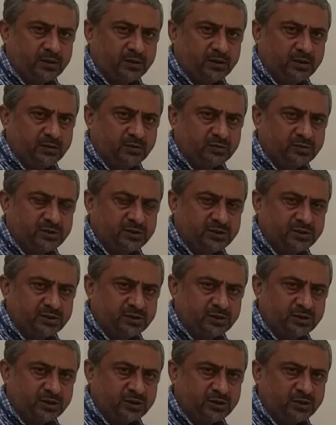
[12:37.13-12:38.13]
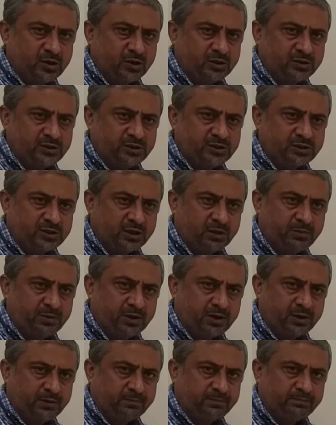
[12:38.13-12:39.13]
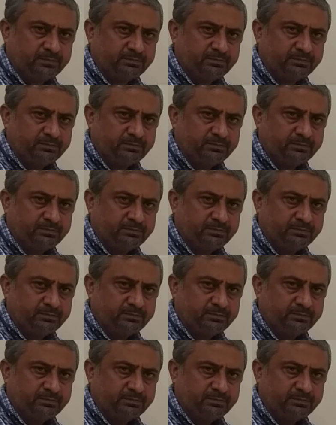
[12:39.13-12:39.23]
Now since the technology is coming up